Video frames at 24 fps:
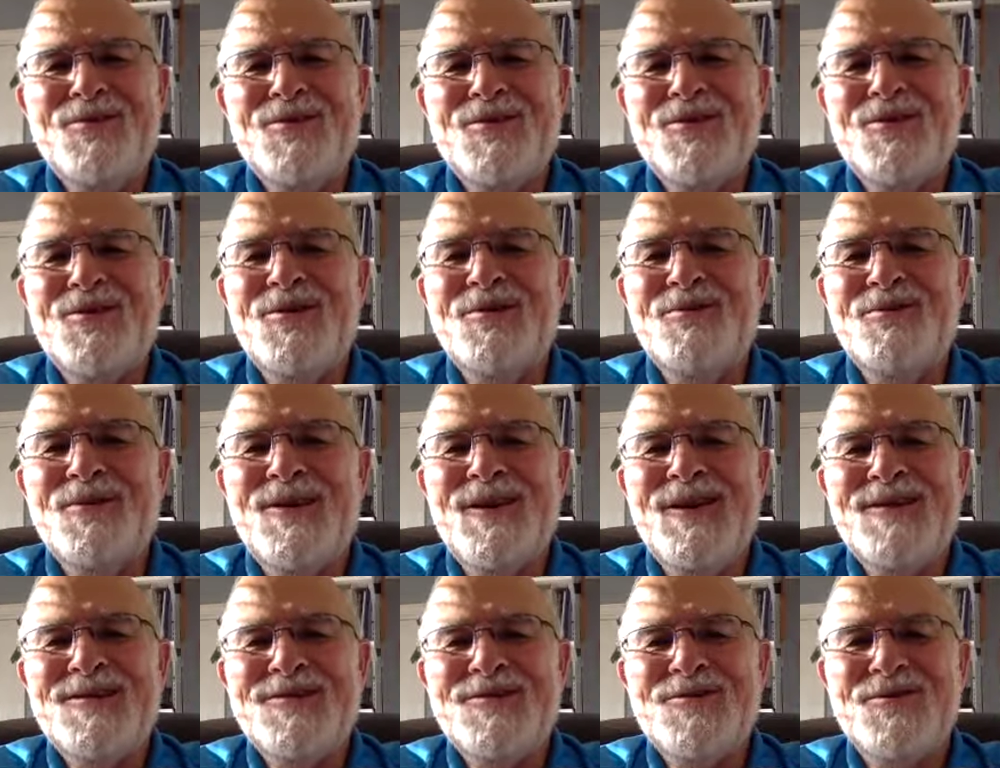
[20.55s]
current
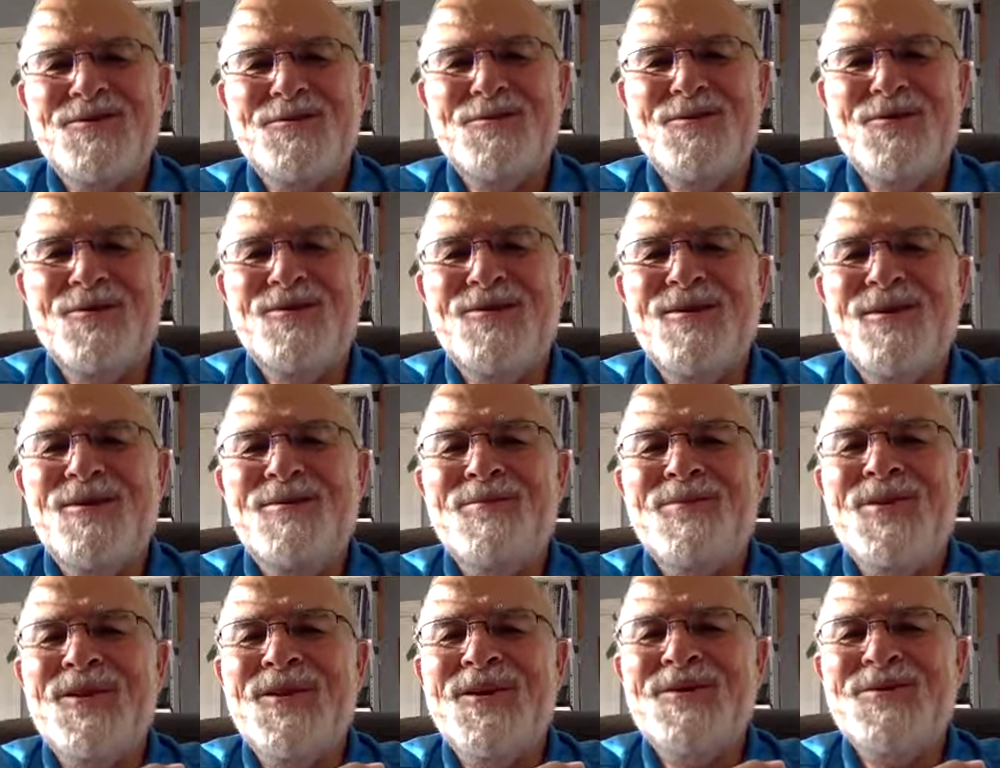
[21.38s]
pastor
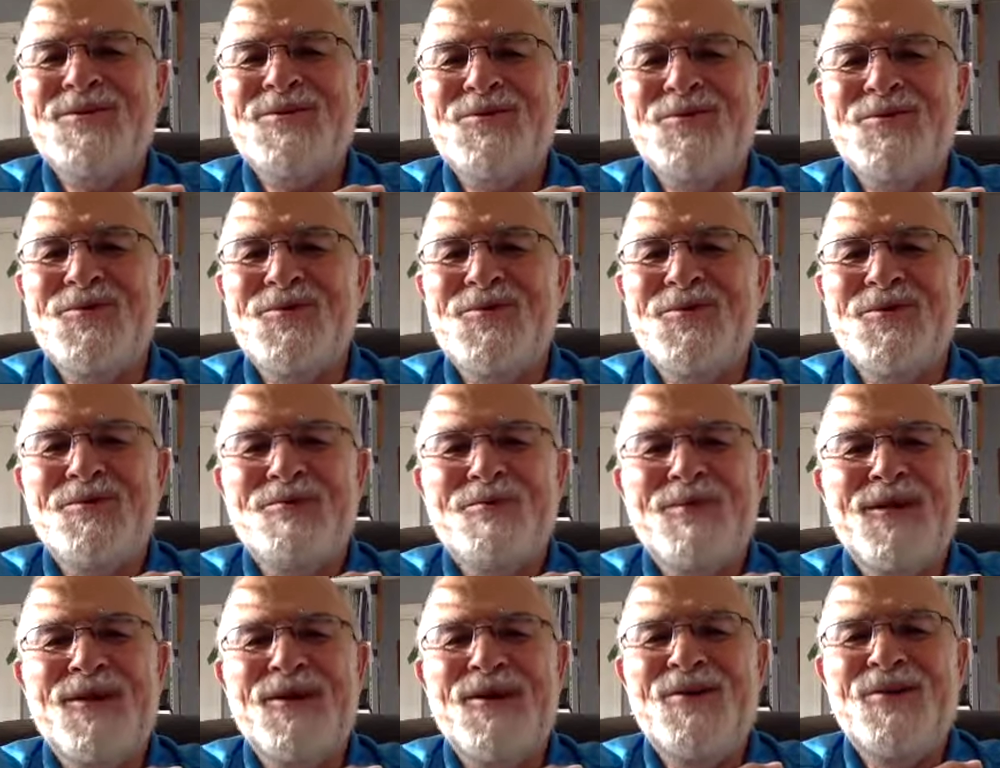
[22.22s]
proclaim God's word
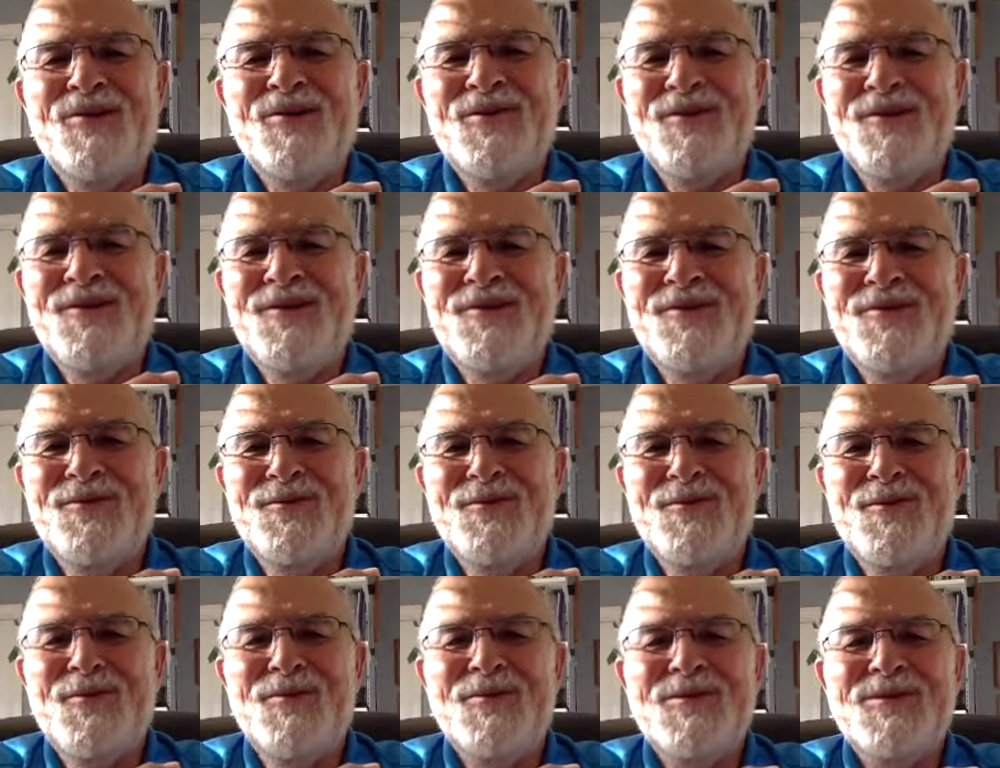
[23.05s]
powerfully
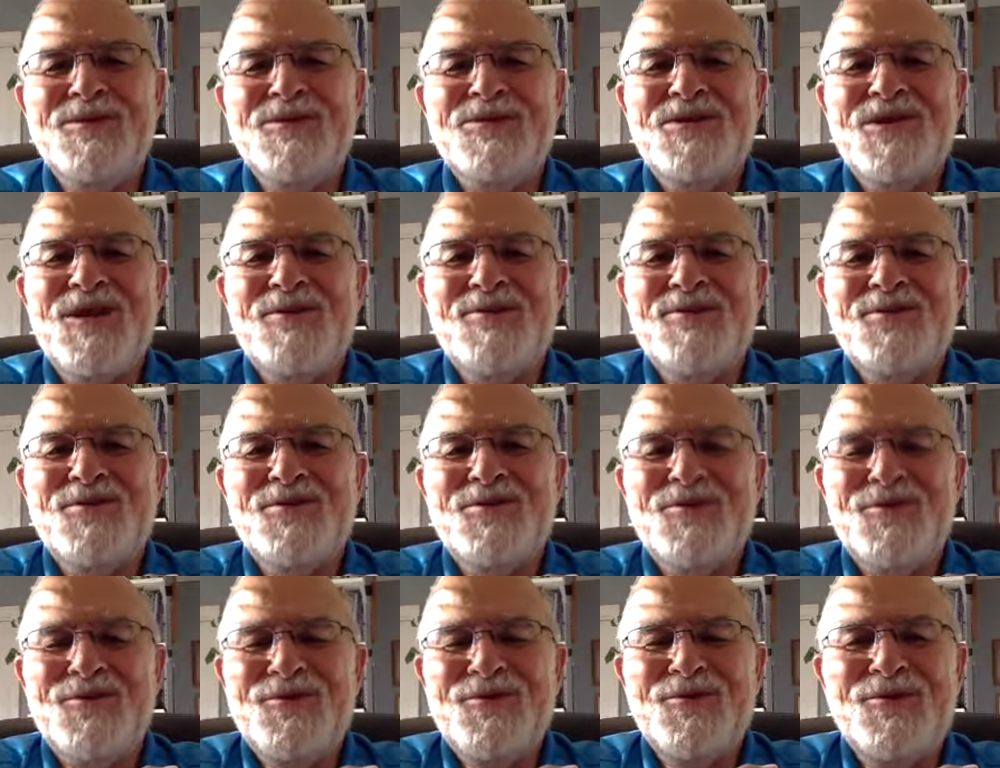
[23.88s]
from Romans chapter
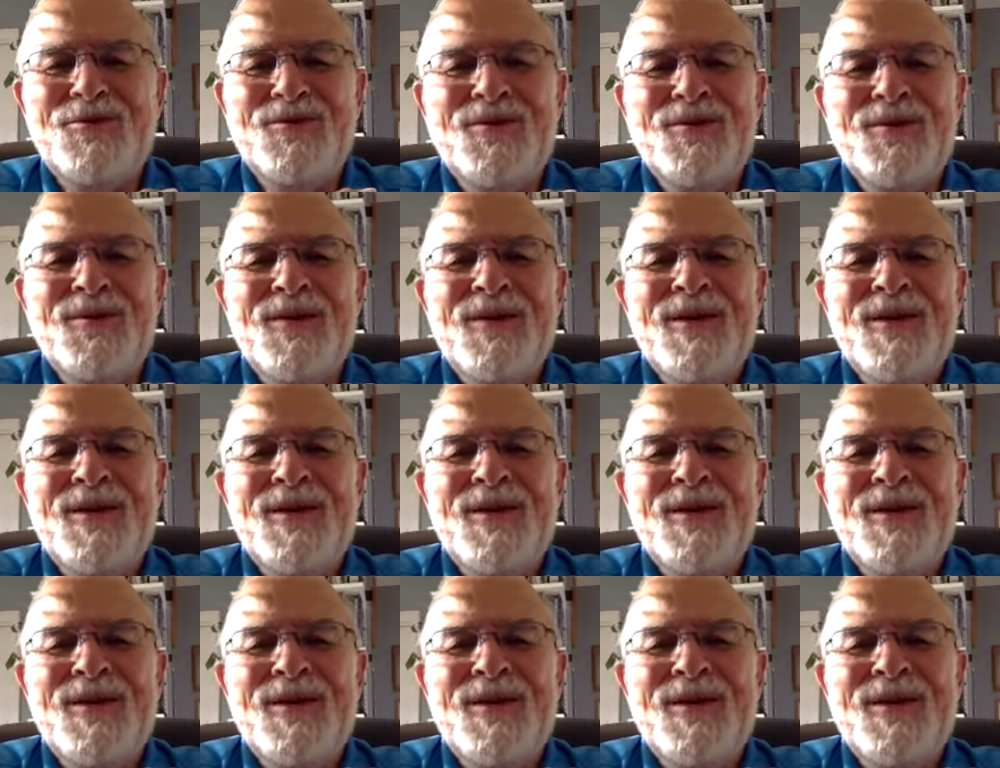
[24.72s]
2.